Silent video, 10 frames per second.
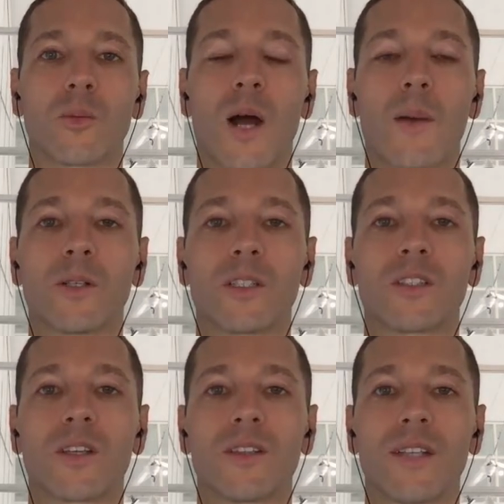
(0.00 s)
property
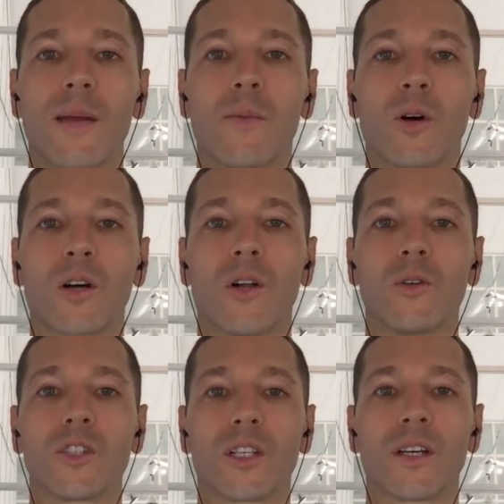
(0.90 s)
to the table at
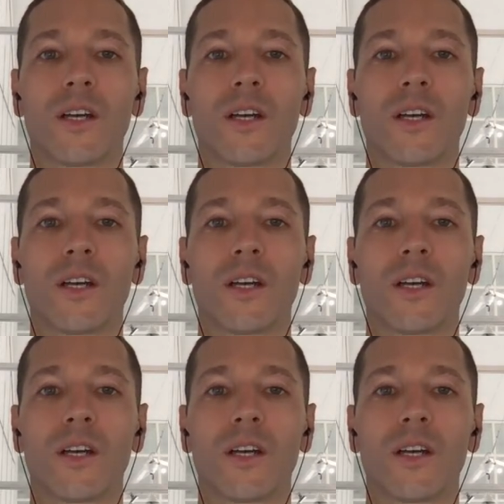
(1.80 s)
closing.